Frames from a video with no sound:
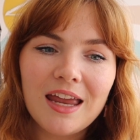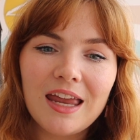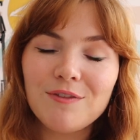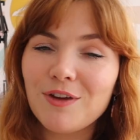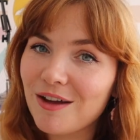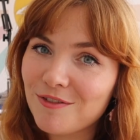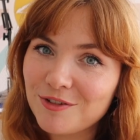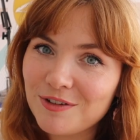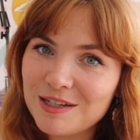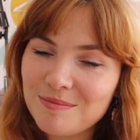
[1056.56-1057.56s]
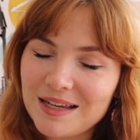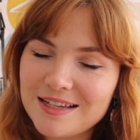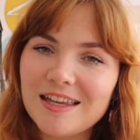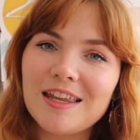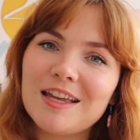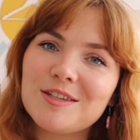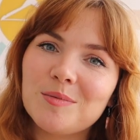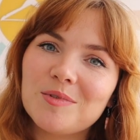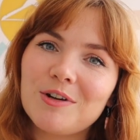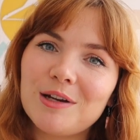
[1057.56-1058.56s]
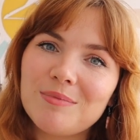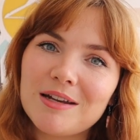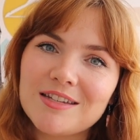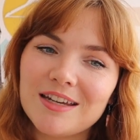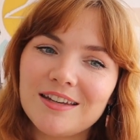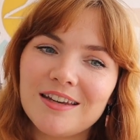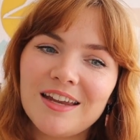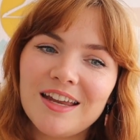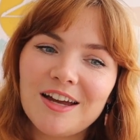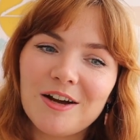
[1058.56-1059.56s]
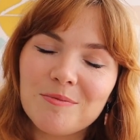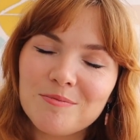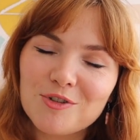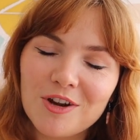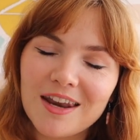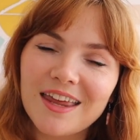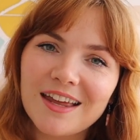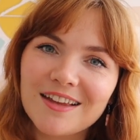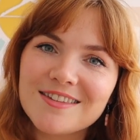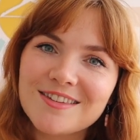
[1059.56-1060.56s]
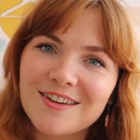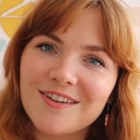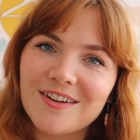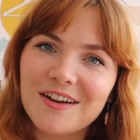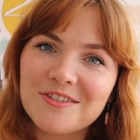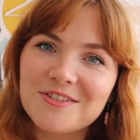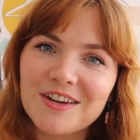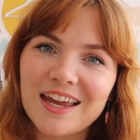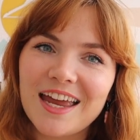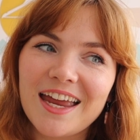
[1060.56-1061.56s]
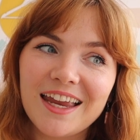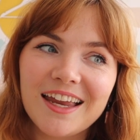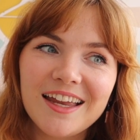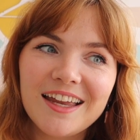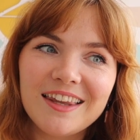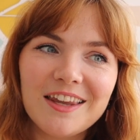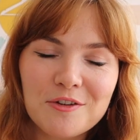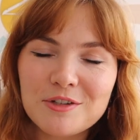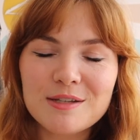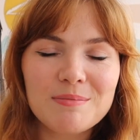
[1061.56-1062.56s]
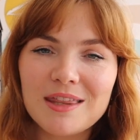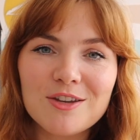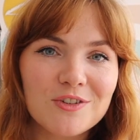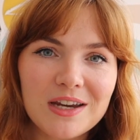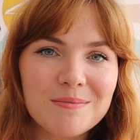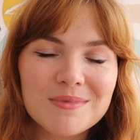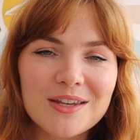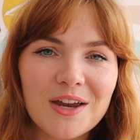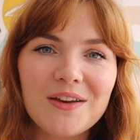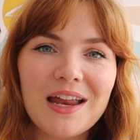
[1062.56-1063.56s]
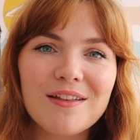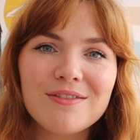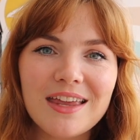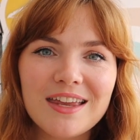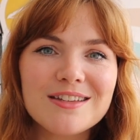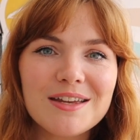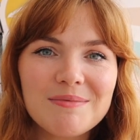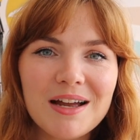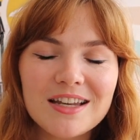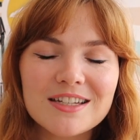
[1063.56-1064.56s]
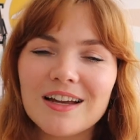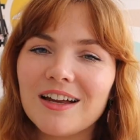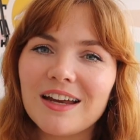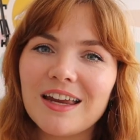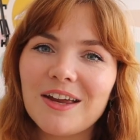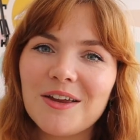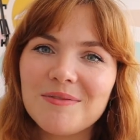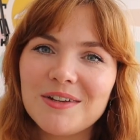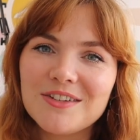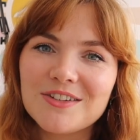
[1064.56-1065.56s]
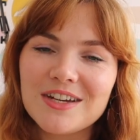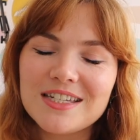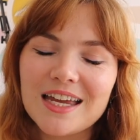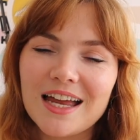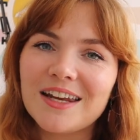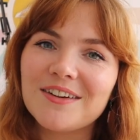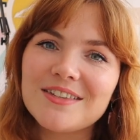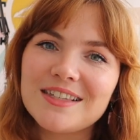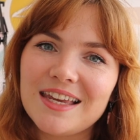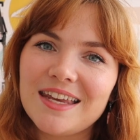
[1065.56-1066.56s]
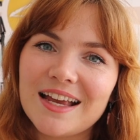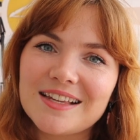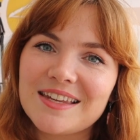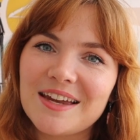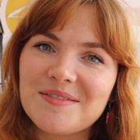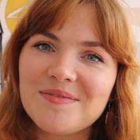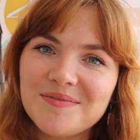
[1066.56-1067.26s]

If you haven't already please hit that subscribe button. I'm trying to get us to 100k. That would just be the dream. So yeah, thank you so much. I hope you enjoyed it and I'll see you next time.